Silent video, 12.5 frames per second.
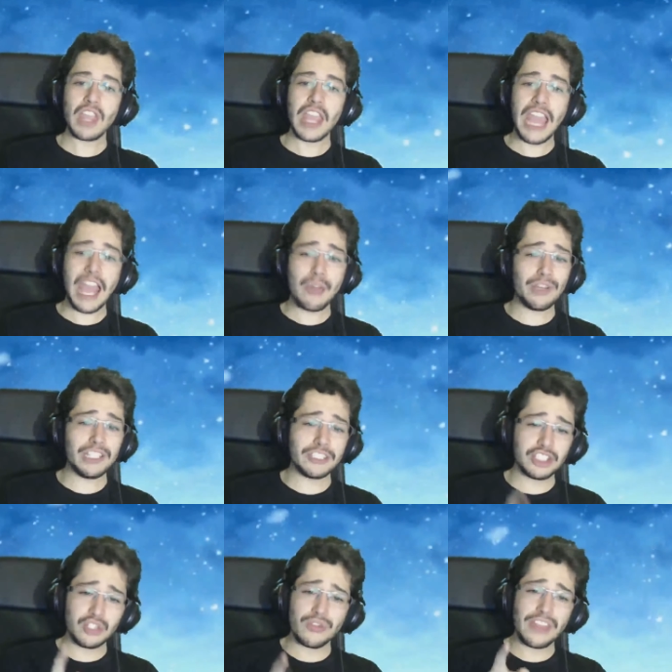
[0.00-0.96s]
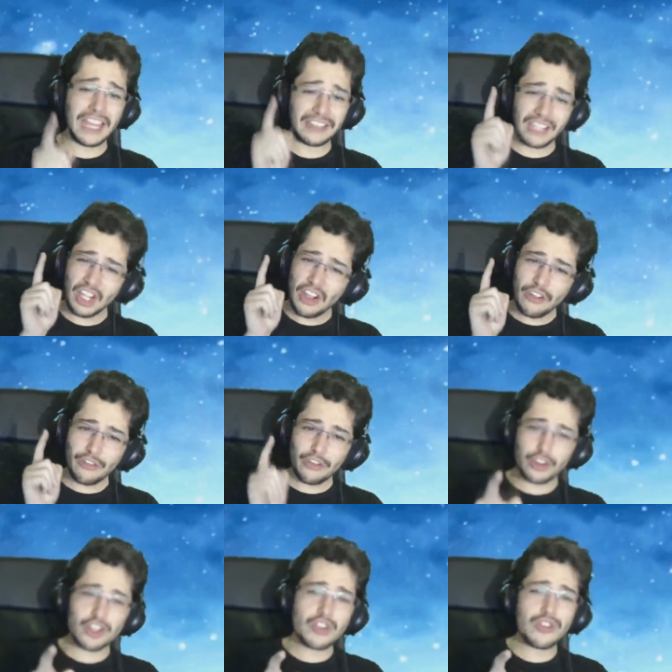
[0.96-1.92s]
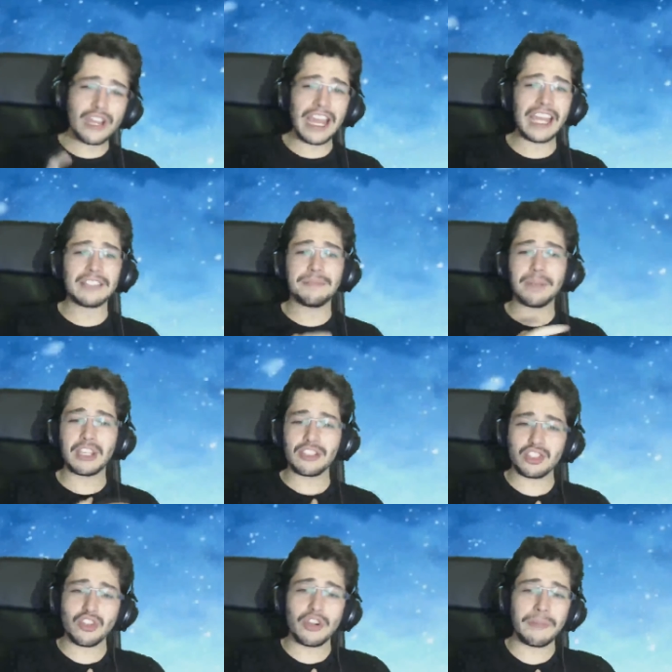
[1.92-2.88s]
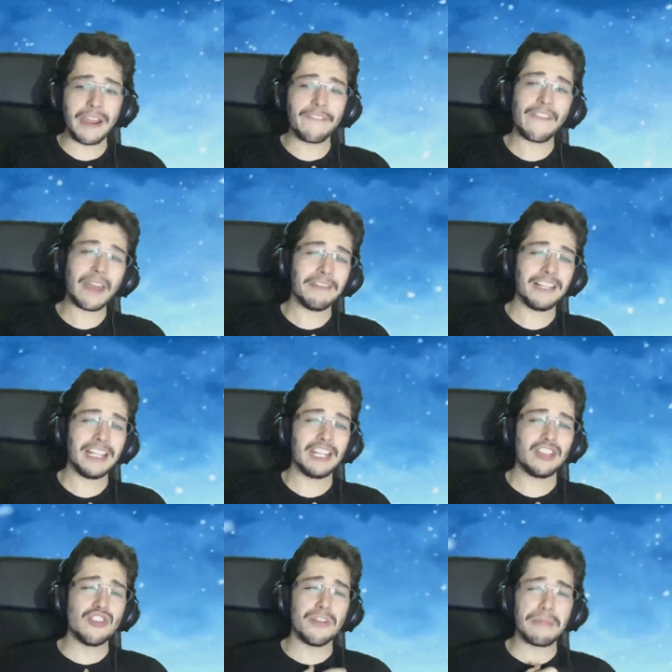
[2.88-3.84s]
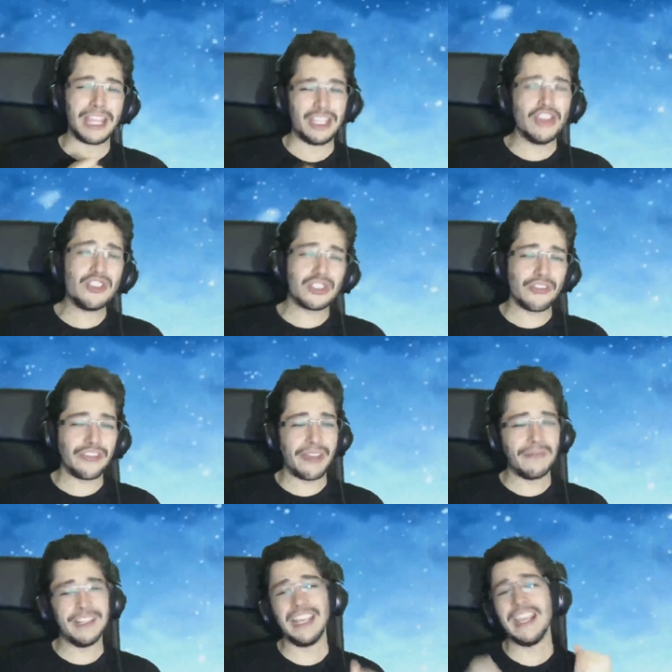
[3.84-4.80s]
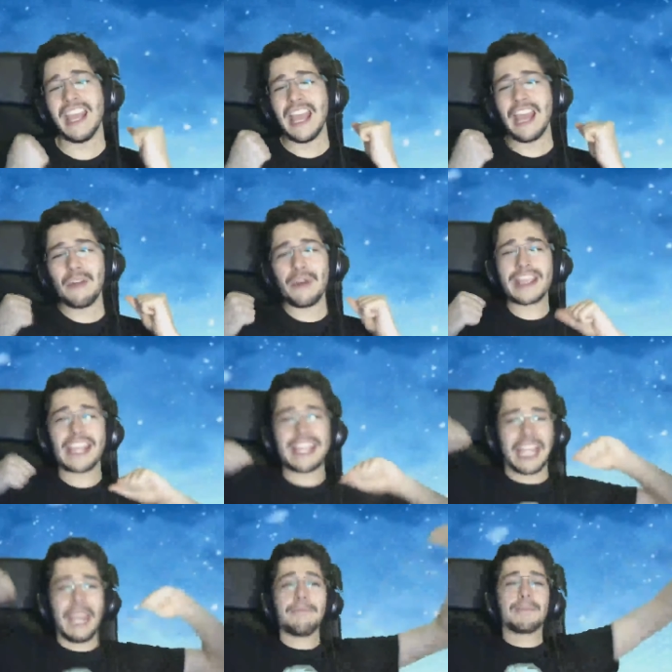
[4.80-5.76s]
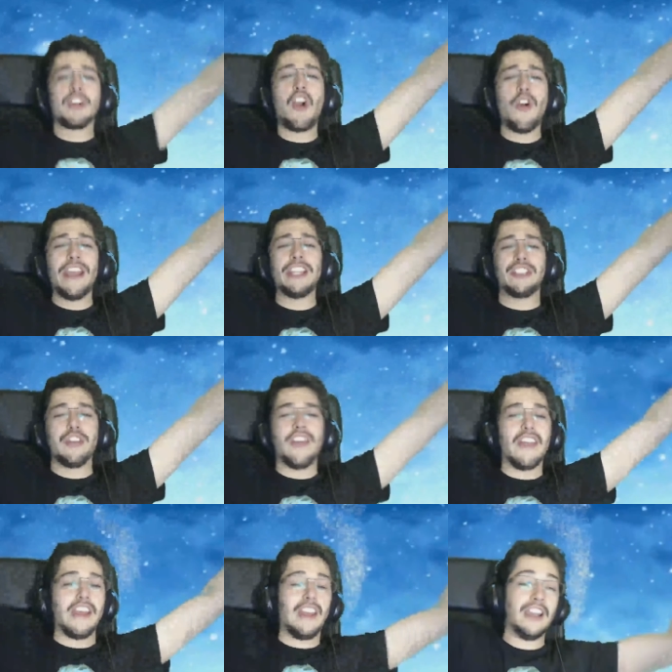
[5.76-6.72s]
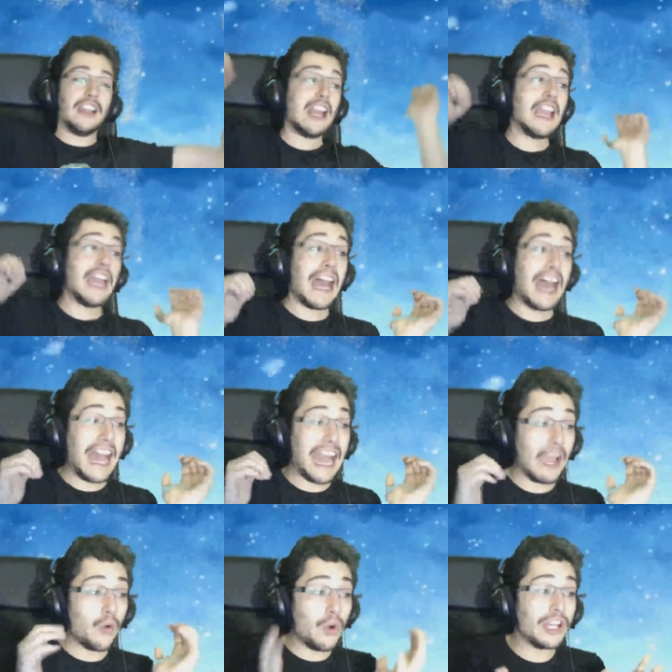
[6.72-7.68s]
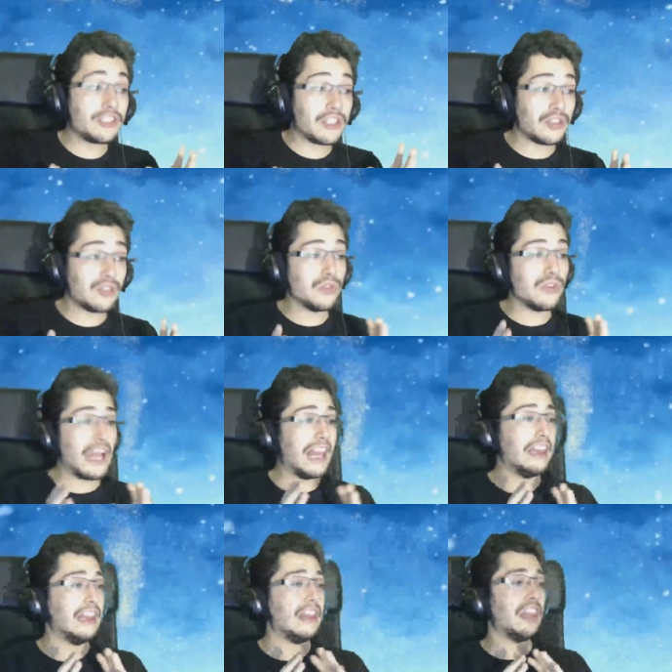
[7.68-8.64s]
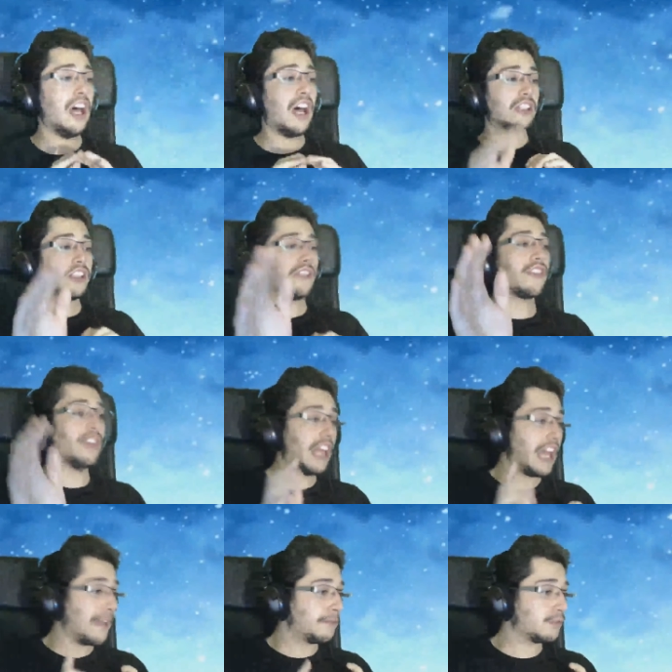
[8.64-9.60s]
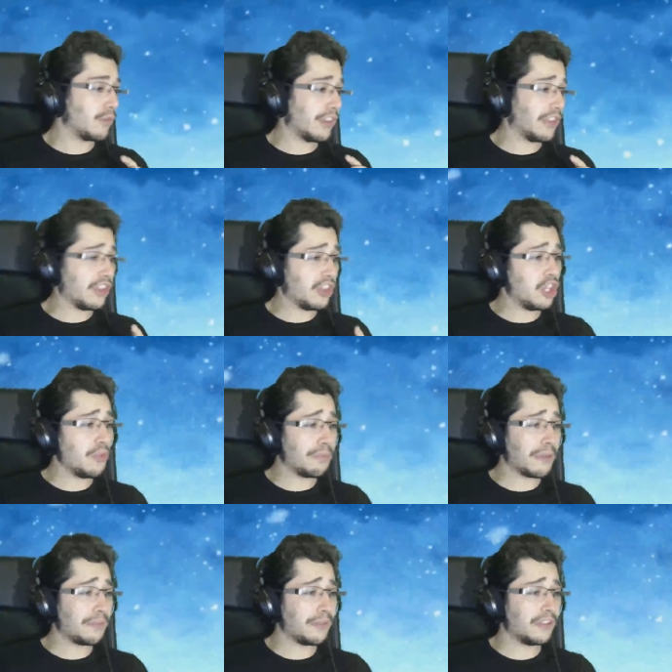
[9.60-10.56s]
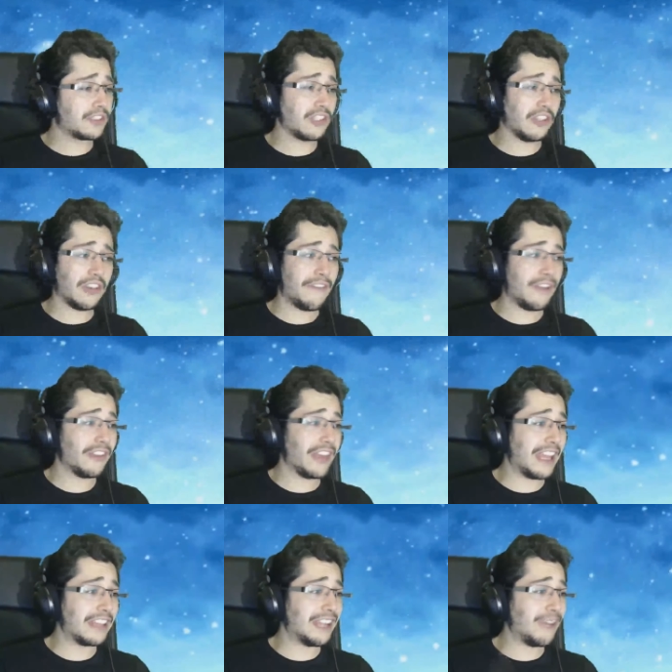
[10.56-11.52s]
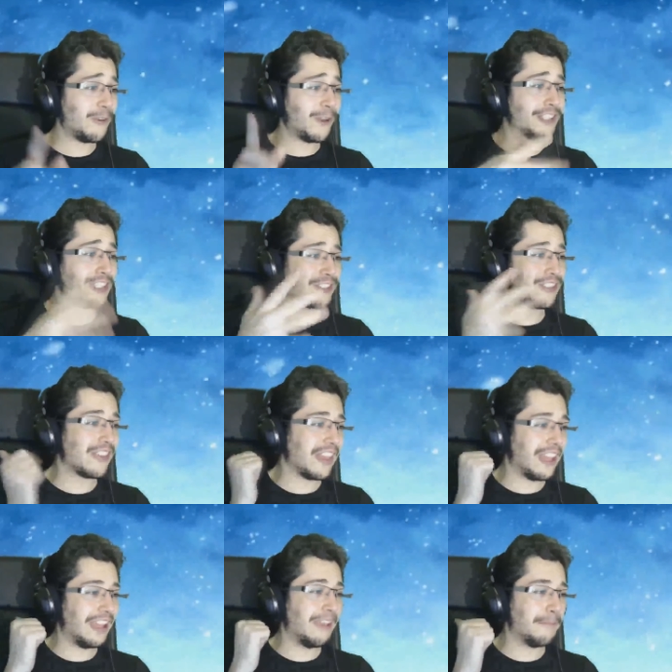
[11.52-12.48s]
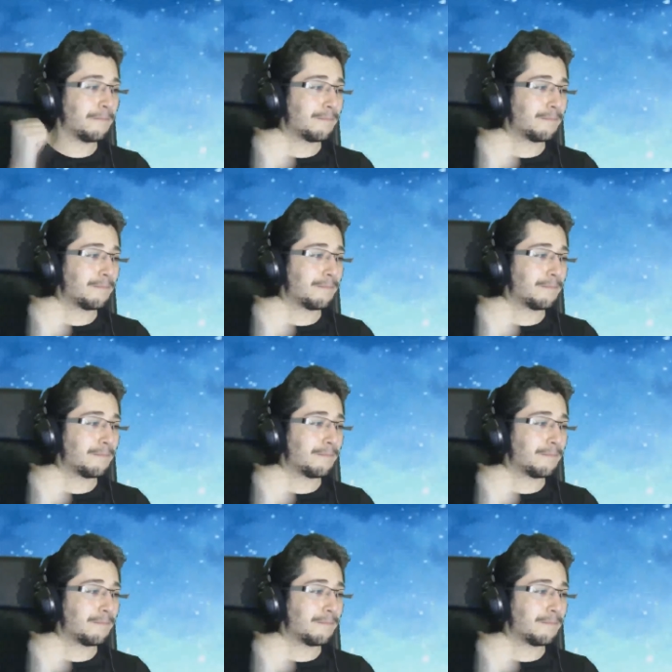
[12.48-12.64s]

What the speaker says: I will do that for you guys because you're my family, you're my YouTube family, and we can keep growing together. I want to do a lot of collabs with new people. Sorry about that. I wanted the